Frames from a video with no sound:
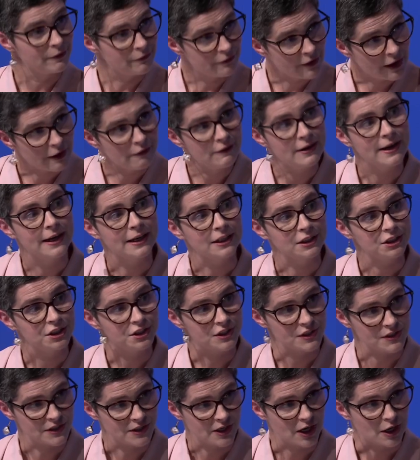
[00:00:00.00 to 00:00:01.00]
very
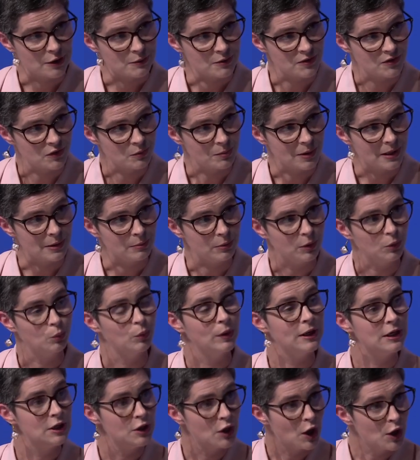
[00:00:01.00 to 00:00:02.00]
anxious times for people.
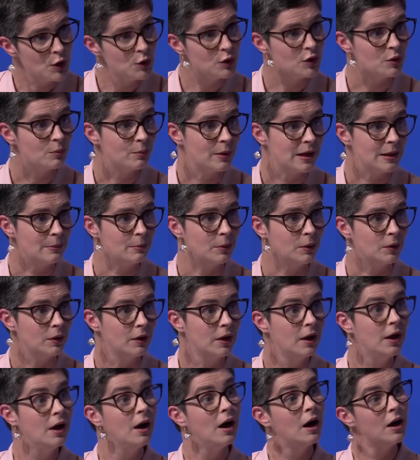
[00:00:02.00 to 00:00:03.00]
We know that people
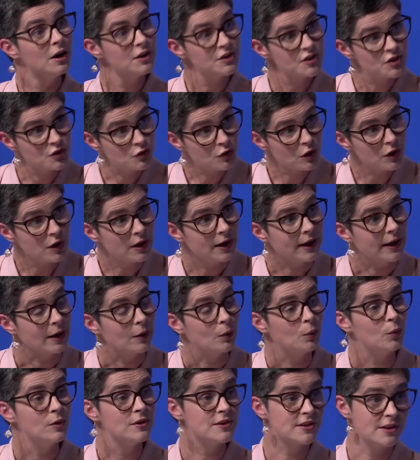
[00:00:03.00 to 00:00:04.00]
are struggling
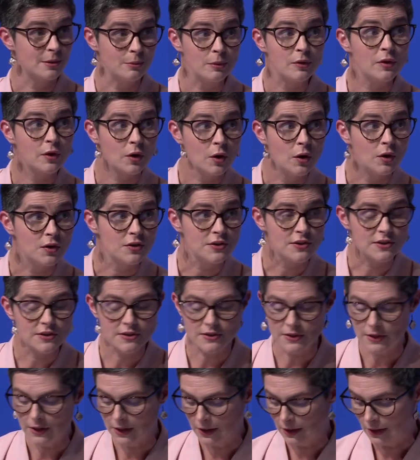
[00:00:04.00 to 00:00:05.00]
with some of the
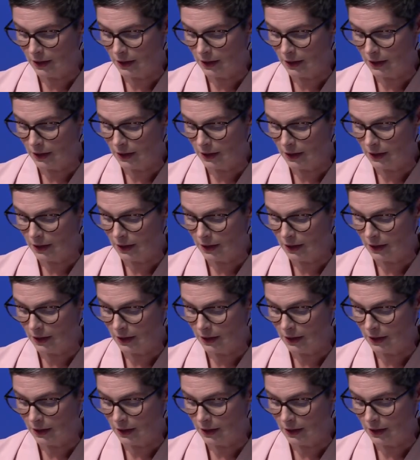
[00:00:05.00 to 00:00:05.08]
costs